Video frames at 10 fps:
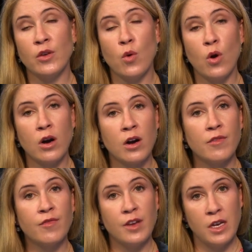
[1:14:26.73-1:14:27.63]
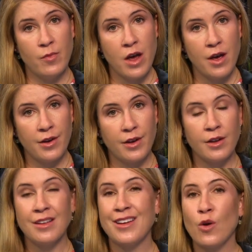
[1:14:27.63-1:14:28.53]
your feedback.
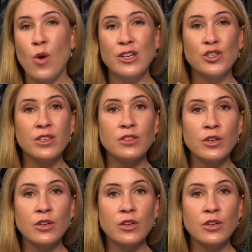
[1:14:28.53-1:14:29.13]
Oh, Questions God,